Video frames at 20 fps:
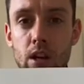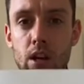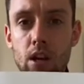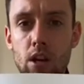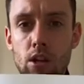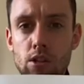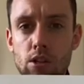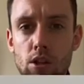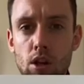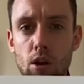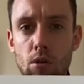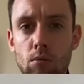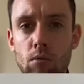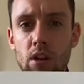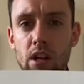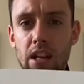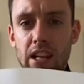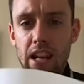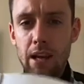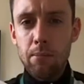So
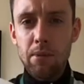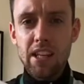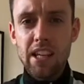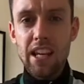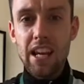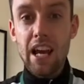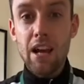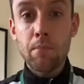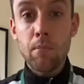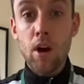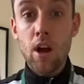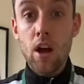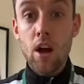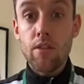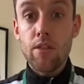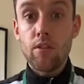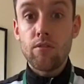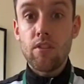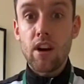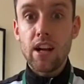let me collect my
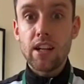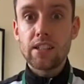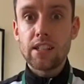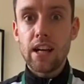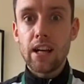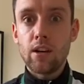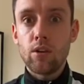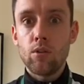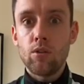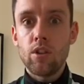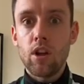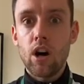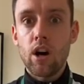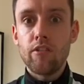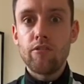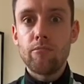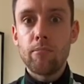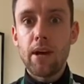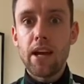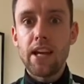other rectangle that
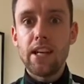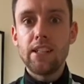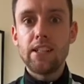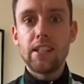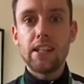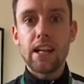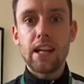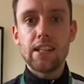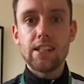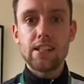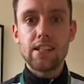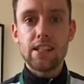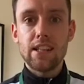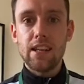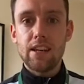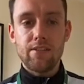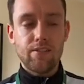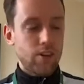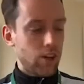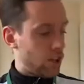I've made and let's see
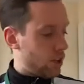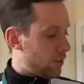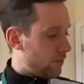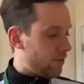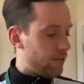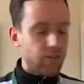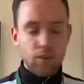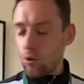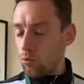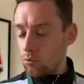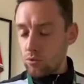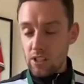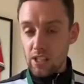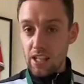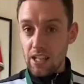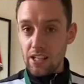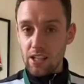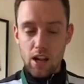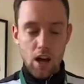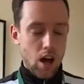if I can fold it
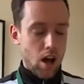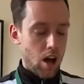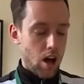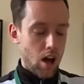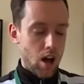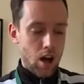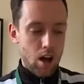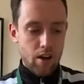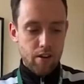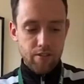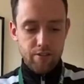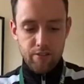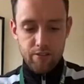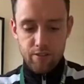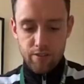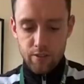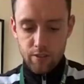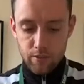in half.